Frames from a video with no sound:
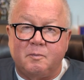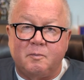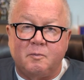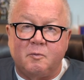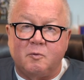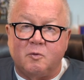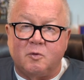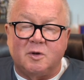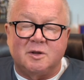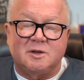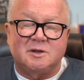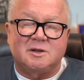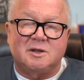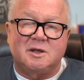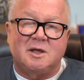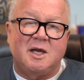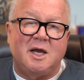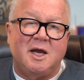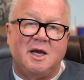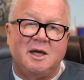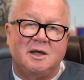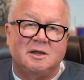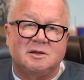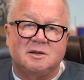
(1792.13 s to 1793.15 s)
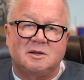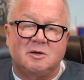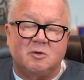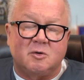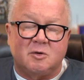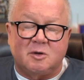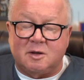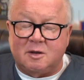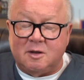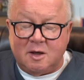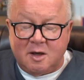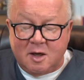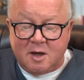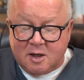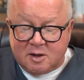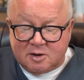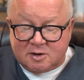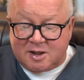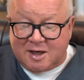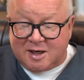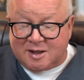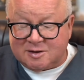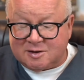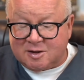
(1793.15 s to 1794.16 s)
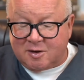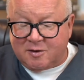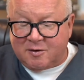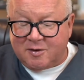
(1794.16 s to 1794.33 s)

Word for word: risk case, or she has all